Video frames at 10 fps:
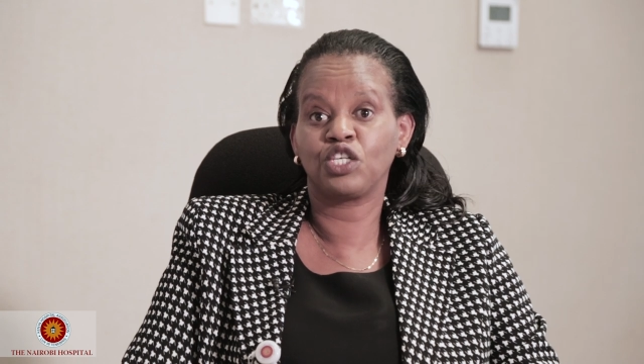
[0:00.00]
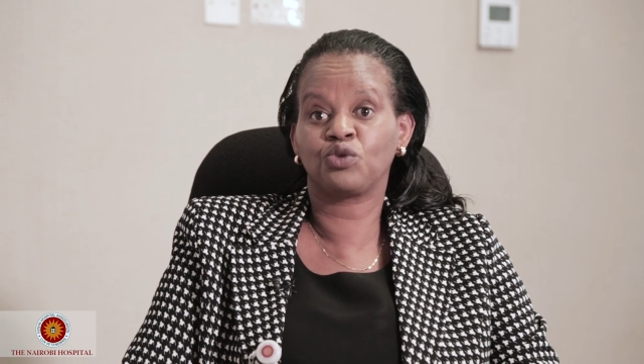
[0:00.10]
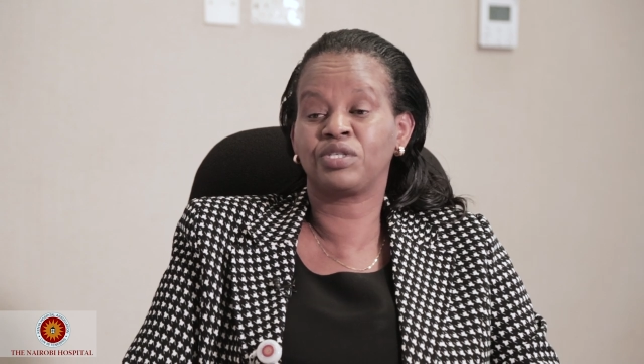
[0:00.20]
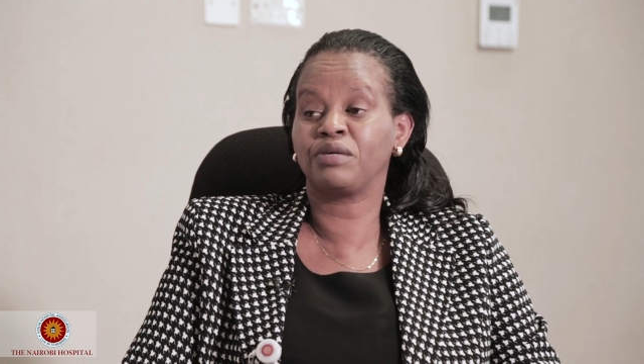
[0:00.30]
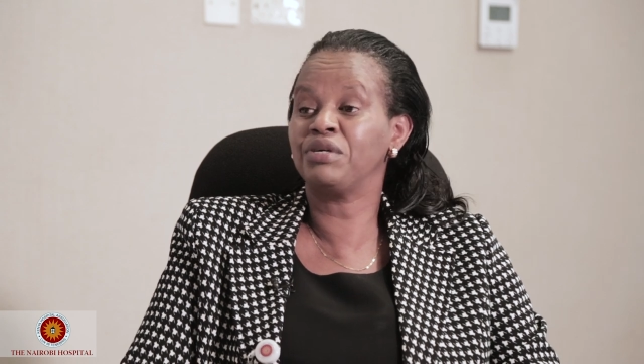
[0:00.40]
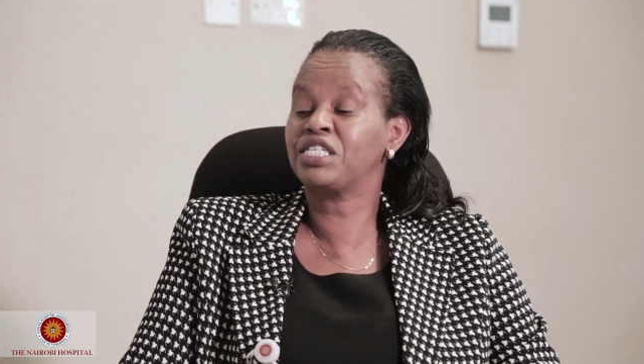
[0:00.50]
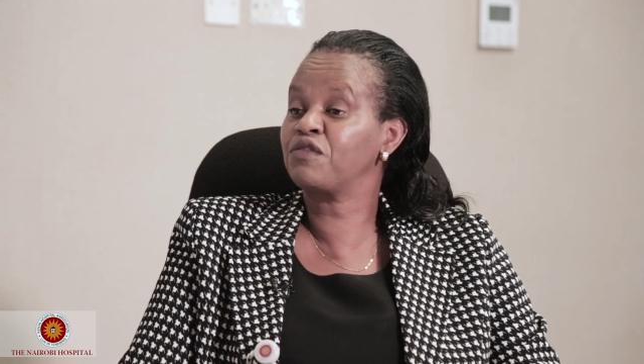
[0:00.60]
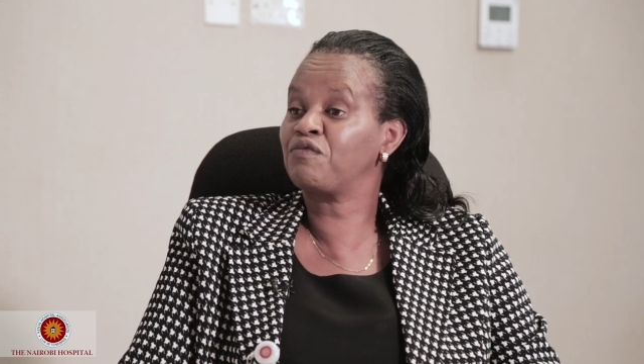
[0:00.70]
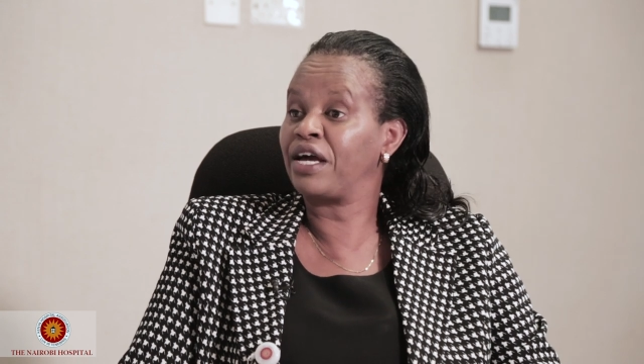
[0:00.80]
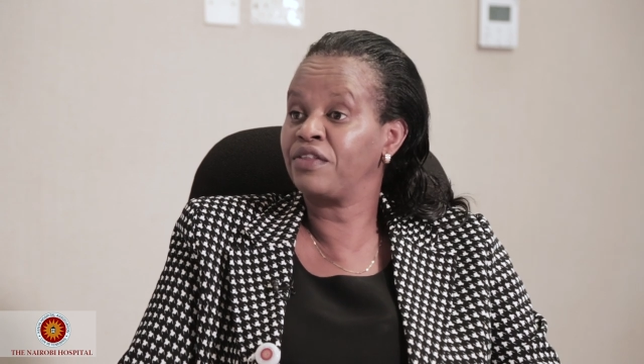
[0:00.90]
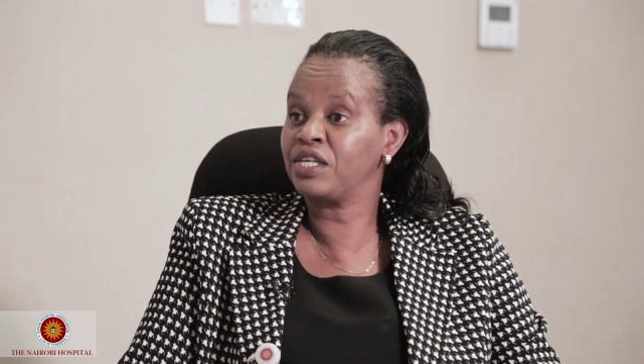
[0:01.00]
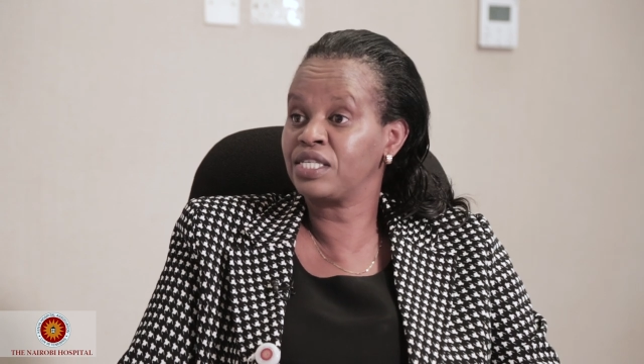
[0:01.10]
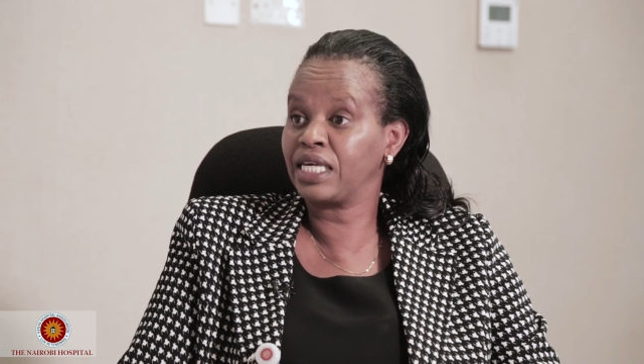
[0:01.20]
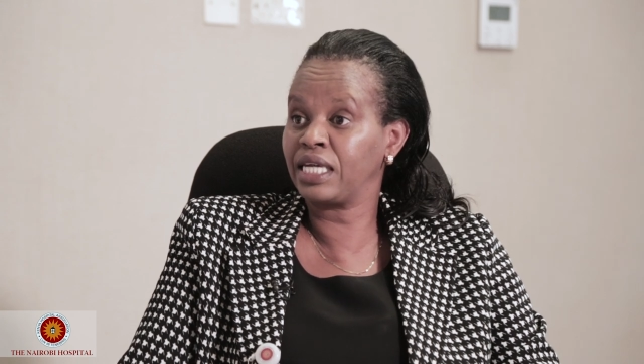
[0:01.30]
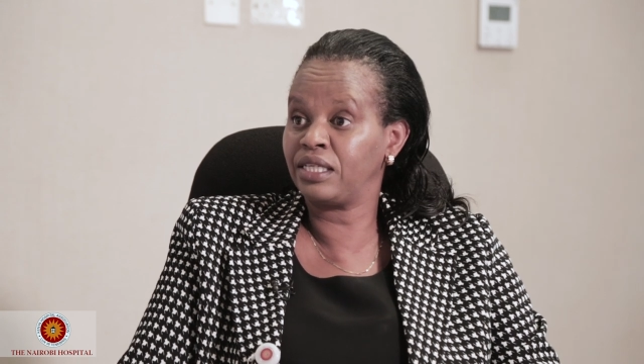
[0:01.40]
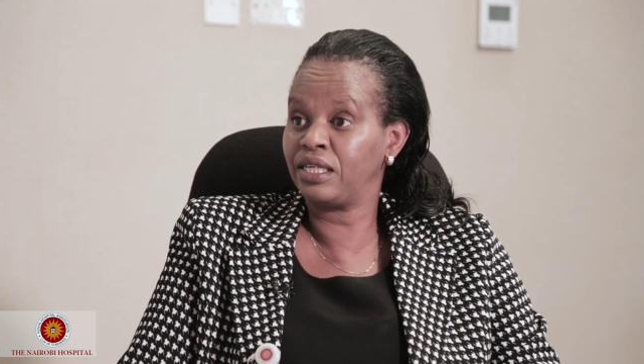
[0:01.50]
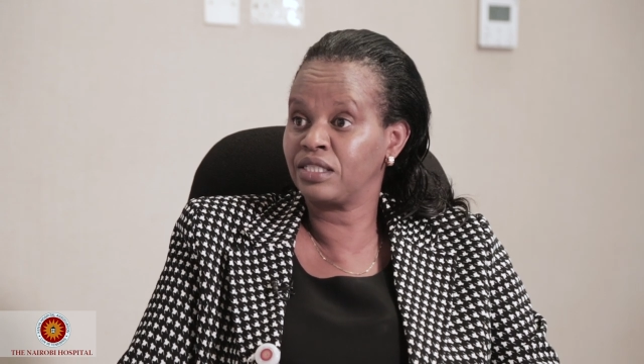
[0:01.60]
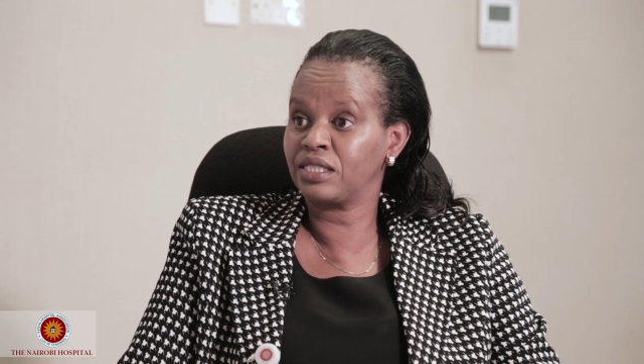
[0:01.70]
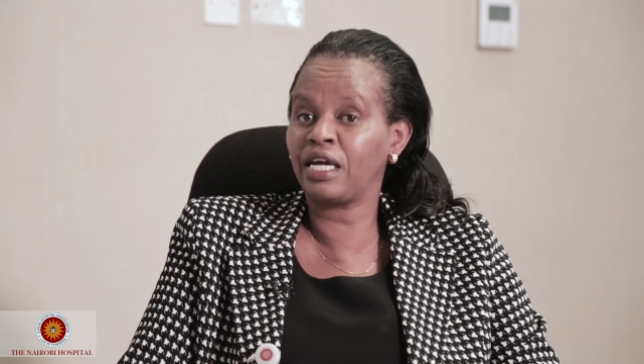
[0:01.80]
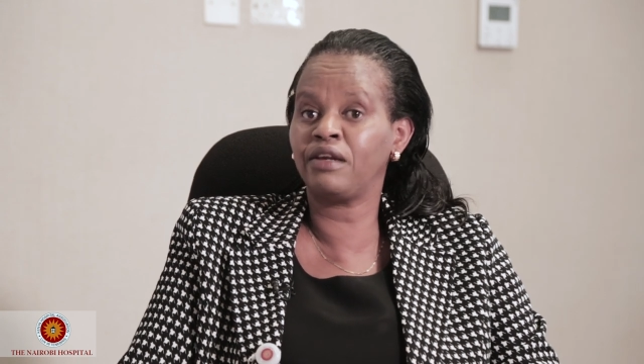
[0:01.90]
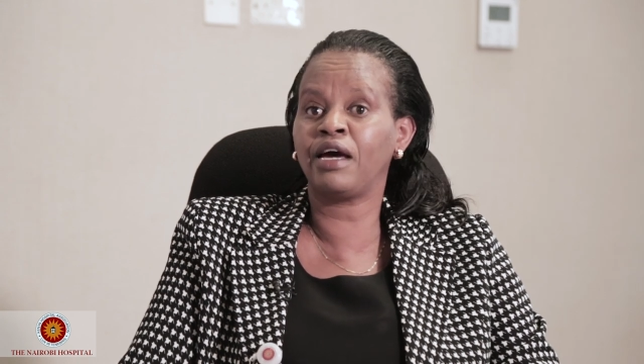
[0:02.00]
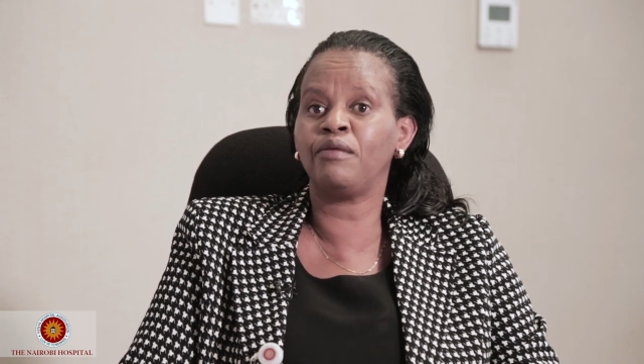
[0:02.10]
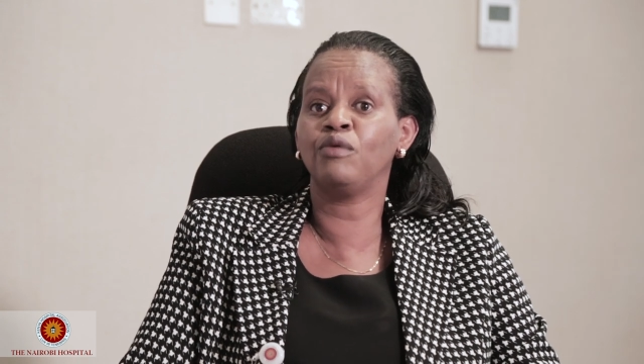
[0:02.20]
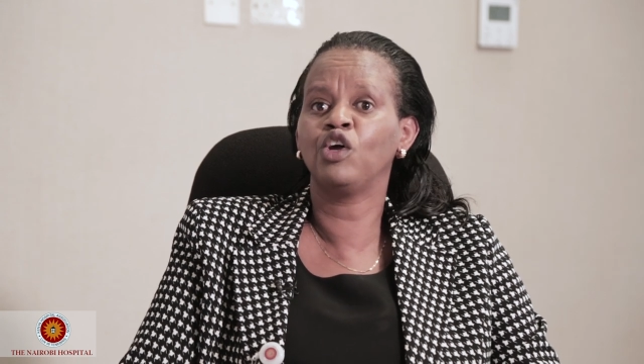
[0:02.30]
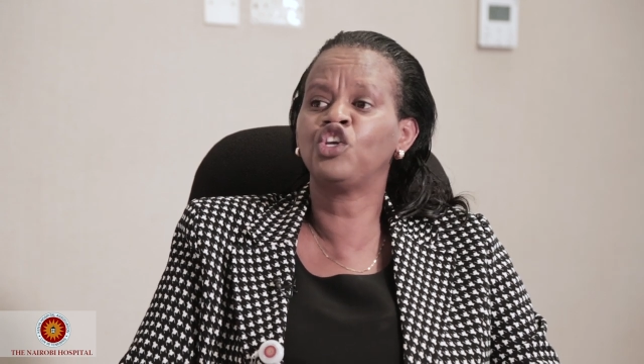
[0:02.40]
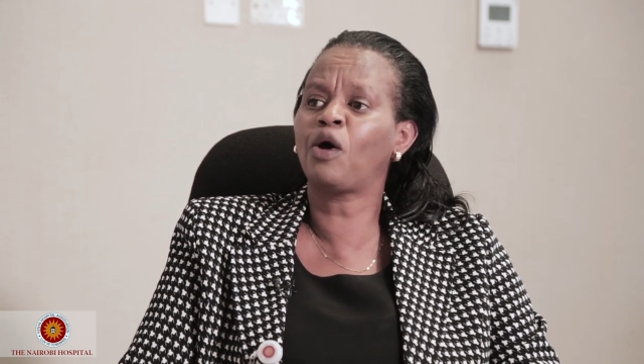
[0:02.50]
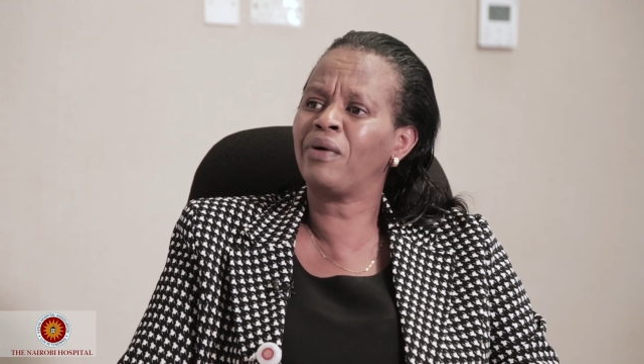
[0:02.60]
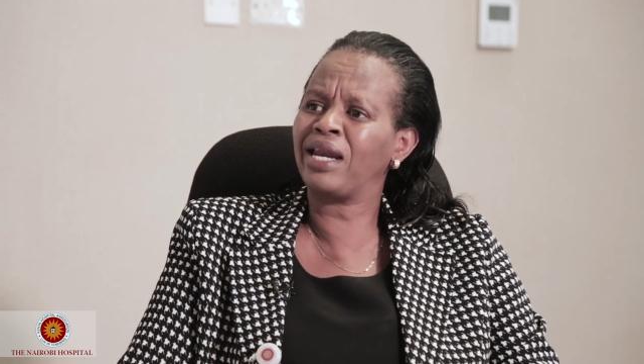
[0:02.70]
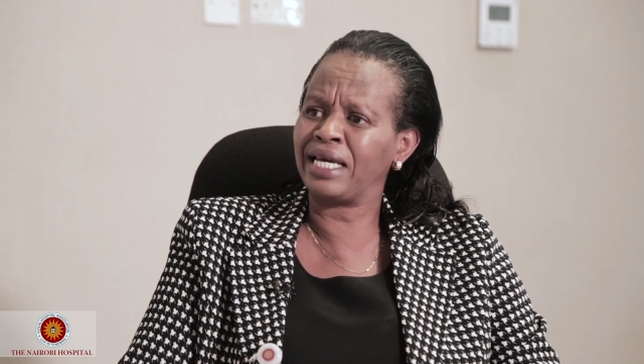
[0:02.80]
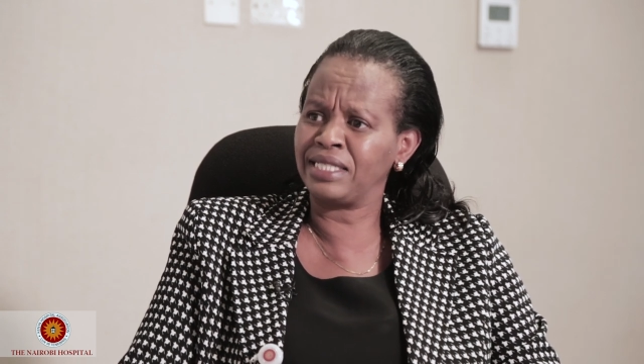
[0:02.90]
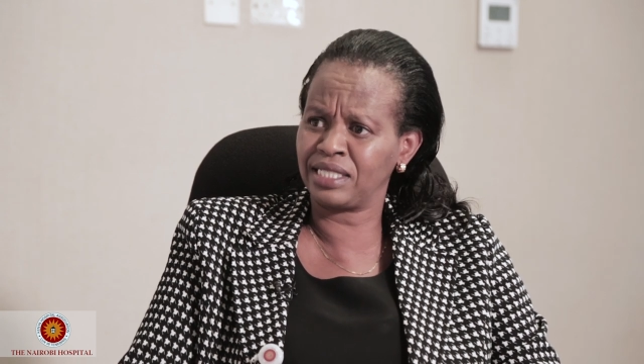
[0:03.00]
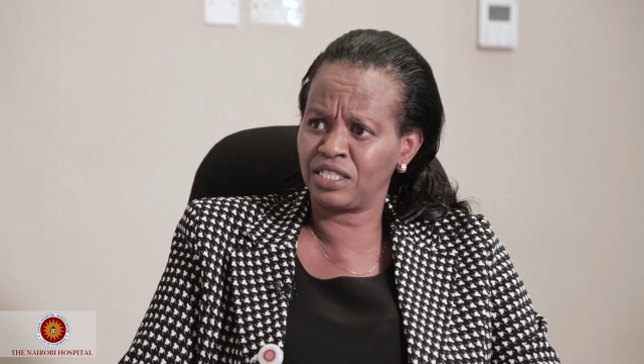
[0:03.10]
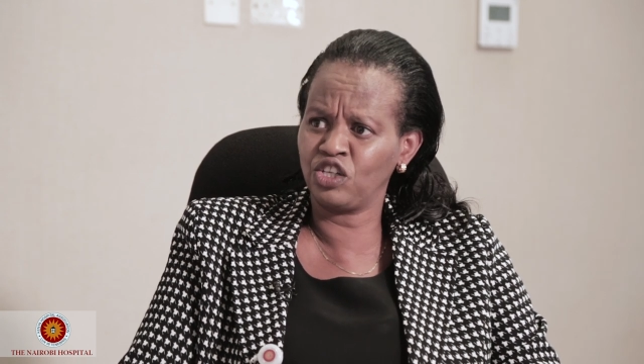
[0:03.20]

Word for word: to demystify this illness and normalize it.